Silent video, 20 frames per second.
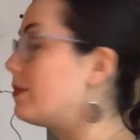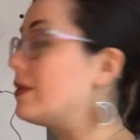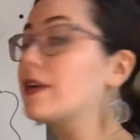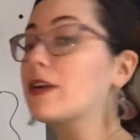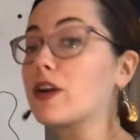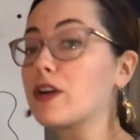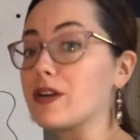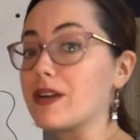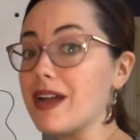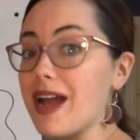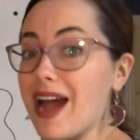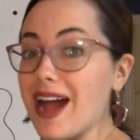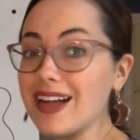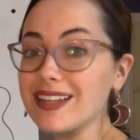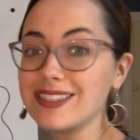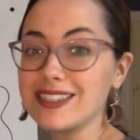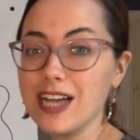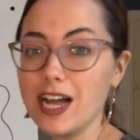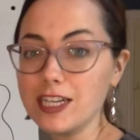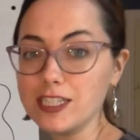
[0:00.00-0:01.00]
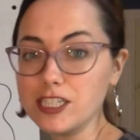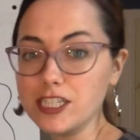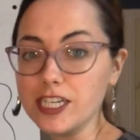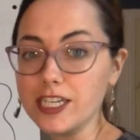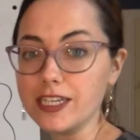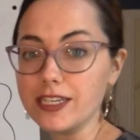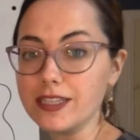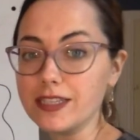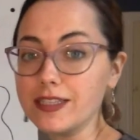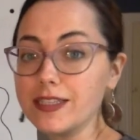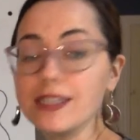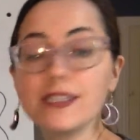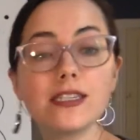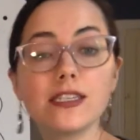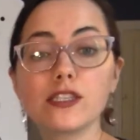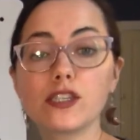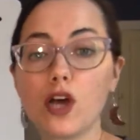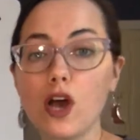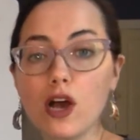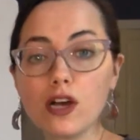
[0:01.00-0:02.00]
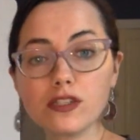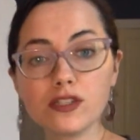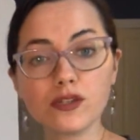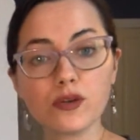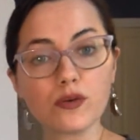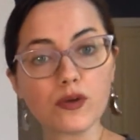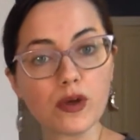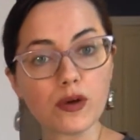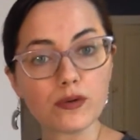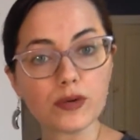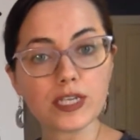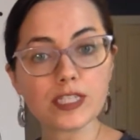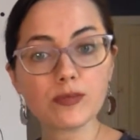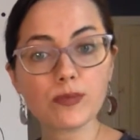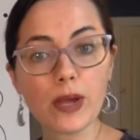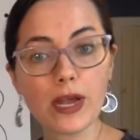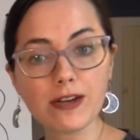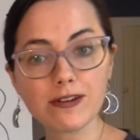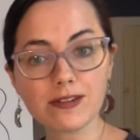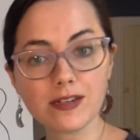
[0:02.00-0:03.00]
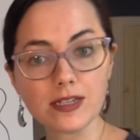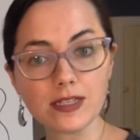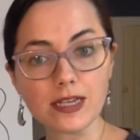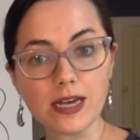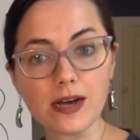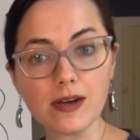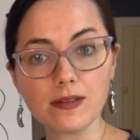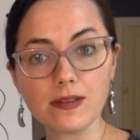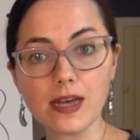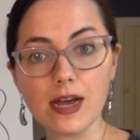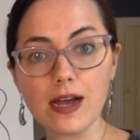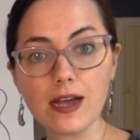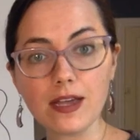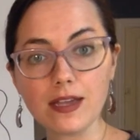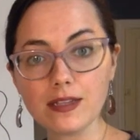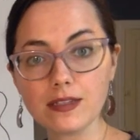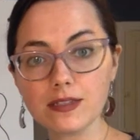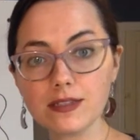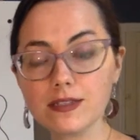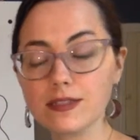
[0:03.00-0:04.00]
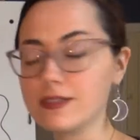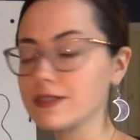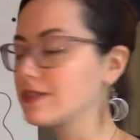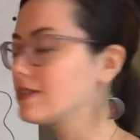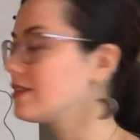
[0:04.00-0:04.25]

but are not touching. This is also known as parallel lines.